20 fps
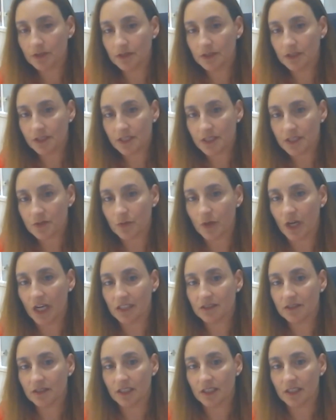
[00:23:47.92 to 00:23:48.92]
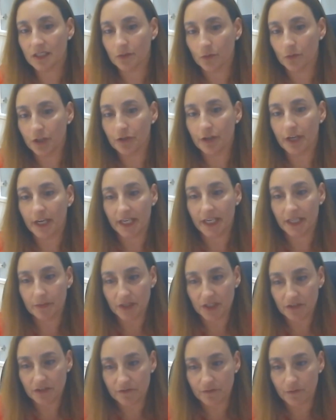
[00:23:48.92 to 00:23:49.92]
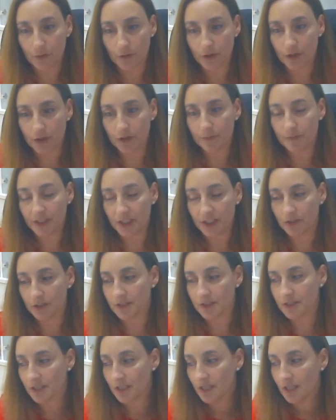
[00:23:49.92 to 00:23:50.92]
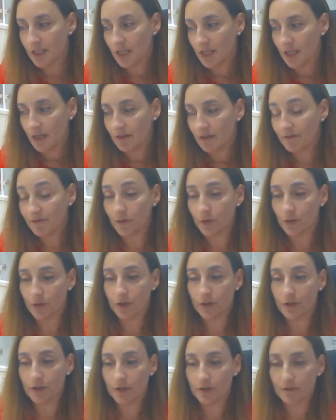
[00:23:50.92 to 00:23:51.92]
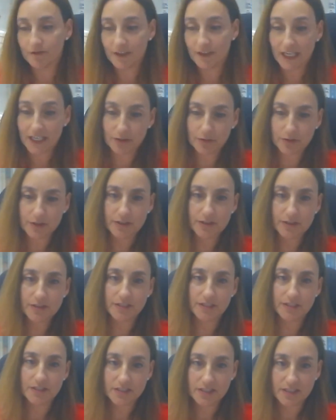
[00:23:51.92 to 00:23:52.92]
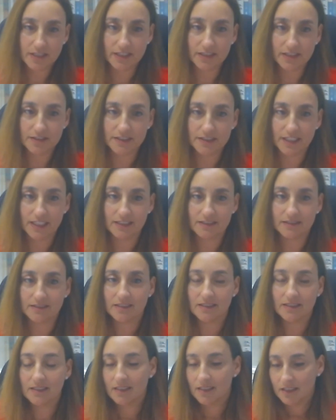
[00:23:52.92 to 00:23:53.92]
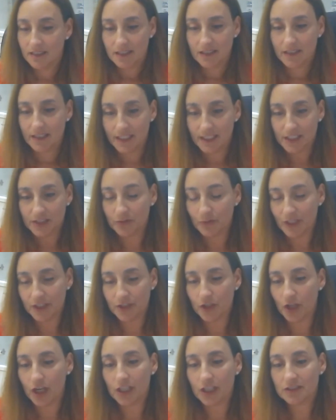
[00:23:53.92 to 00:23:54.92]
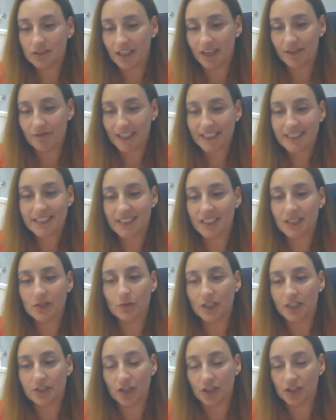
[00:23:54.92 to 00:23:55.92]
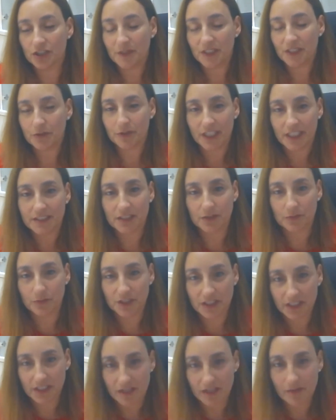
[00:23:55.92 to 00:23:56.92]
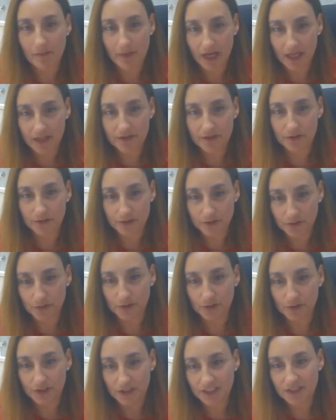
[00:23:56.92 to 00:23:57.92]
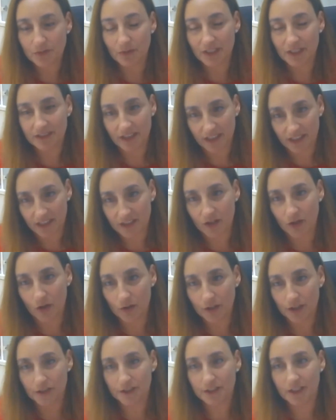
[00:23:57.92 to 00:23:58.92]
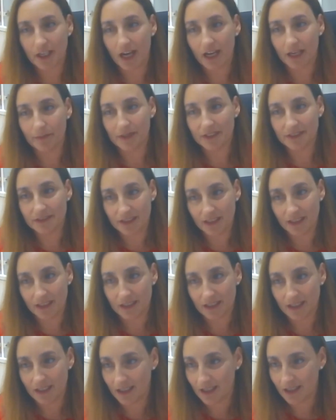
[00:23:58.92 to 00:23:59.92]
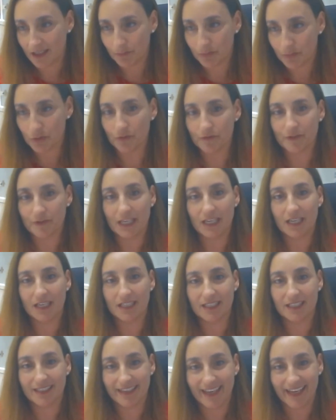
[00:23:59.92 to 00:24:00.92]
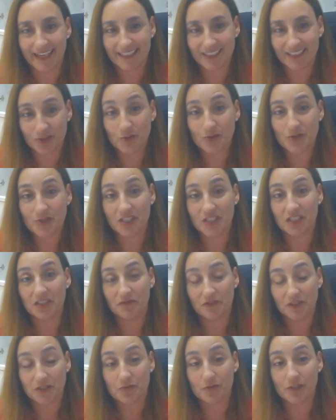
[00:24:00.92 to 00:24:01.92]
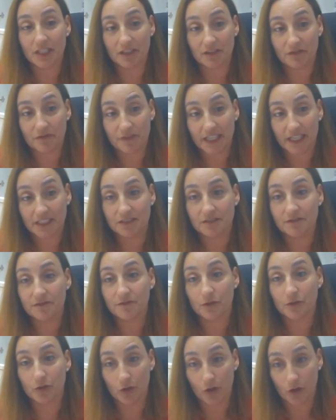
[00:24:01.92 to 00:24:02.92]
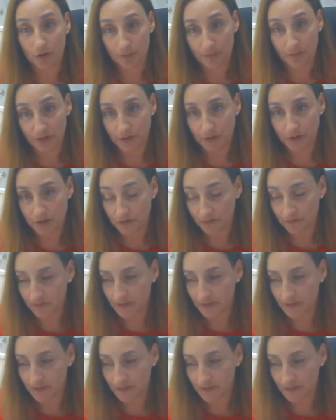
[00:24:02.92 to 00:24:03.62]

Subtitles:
This is what we're aiming for, because for virus, it's clear that a vaccine will not be created within a month or two. This will take longer time until approval and to see if it's really effective for long periods of